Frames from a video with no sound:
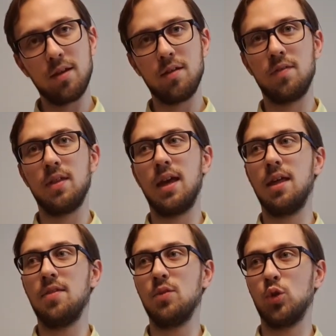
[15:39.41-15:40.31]

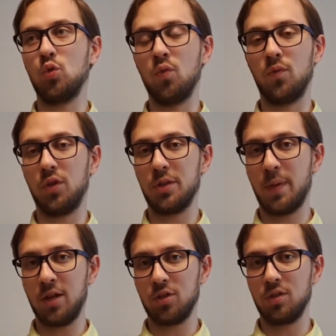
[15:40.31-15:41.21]
then there's room for
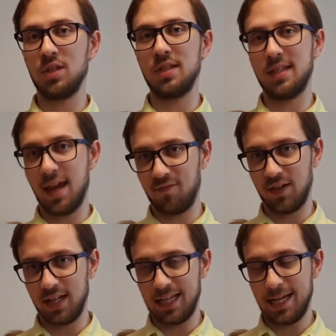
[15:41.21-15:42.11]
expansions,
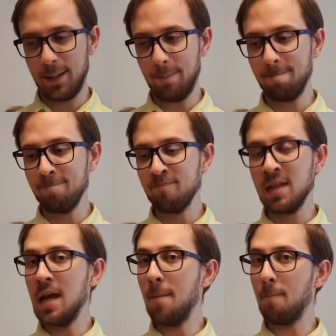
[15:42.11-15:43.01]
definitely.
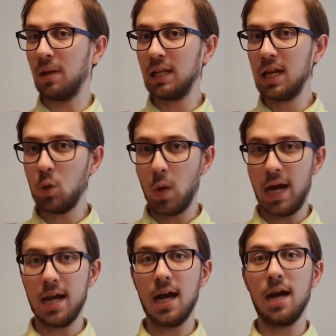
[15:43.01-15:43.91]
But
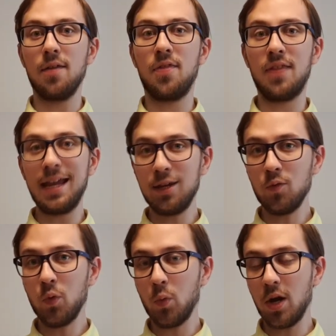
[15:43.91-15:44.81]
anyway, thank
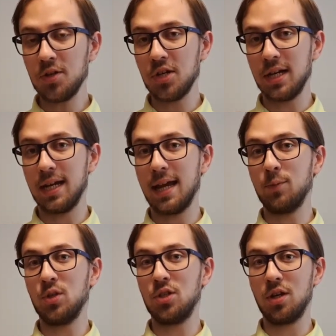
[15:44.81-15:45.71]
you for watching,
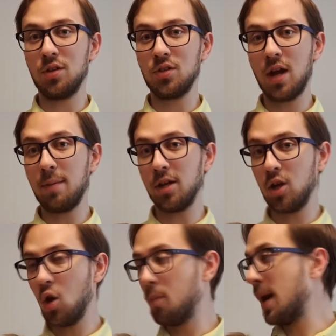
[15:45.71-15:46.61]
and we see you another time. And
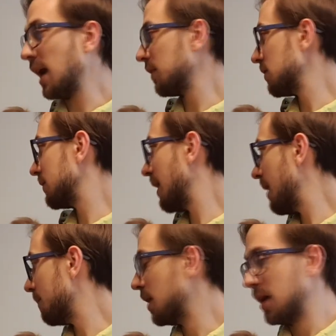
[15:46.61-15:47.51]
go back this
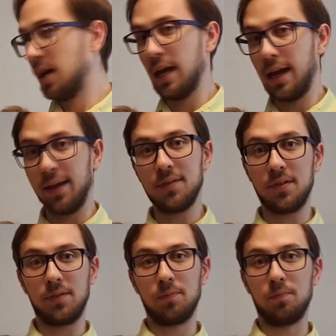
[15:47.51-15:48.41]
game.
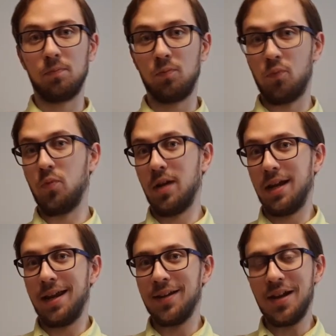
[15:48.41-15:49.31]
It's
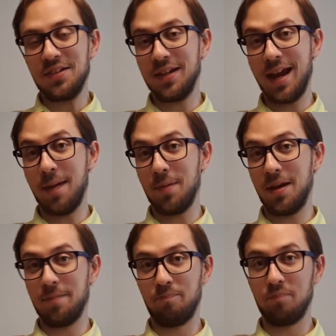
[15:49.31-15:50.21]
really a nice game,
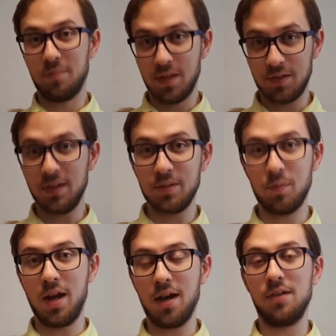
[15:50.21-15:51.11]
and this is
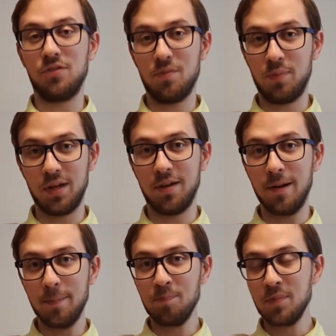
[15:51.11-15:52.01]
my honest
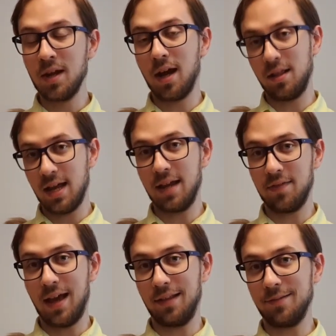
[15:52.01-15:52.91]
opinion. I
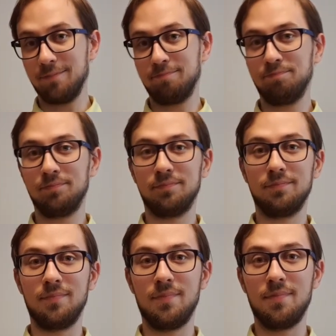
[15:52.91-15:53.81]
like that.
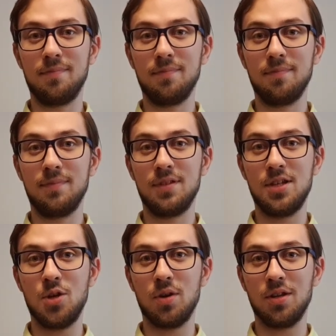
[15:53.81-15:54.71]

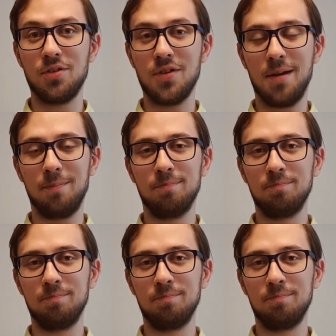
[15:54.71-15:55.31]
See you another time.